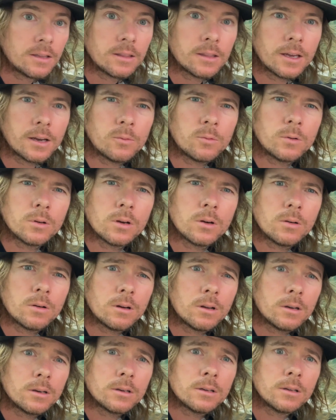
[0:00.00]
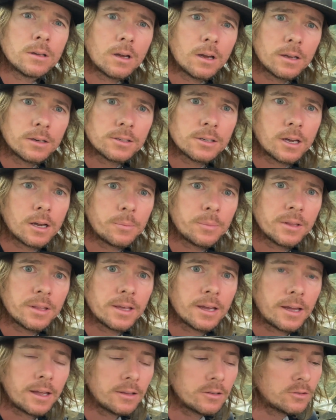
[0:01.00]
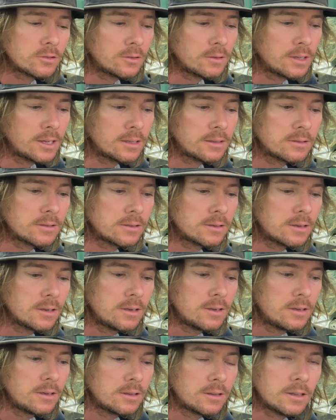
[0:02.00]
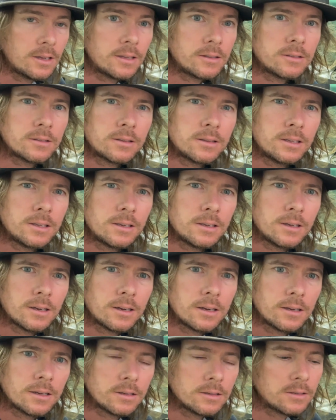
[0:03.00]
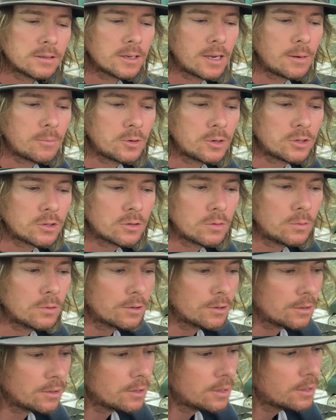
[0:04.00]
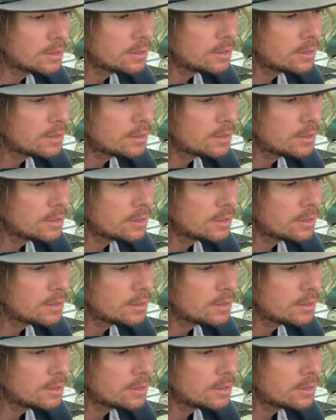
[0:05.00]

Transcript: That will go on top of that. So that's the sandwich order.